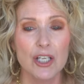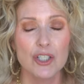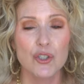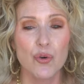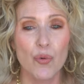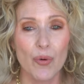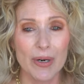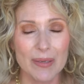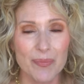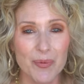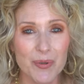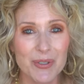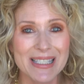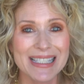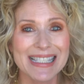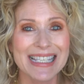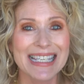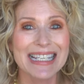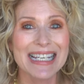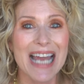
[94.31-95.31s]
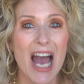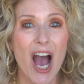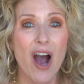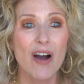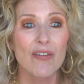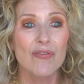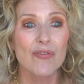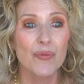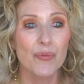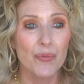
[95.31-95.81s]
20%
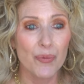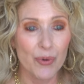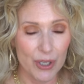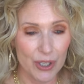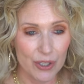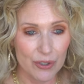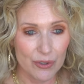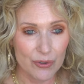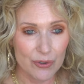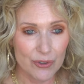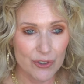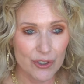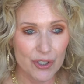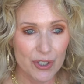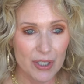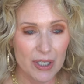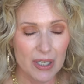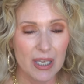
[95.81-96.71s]
off Rouge,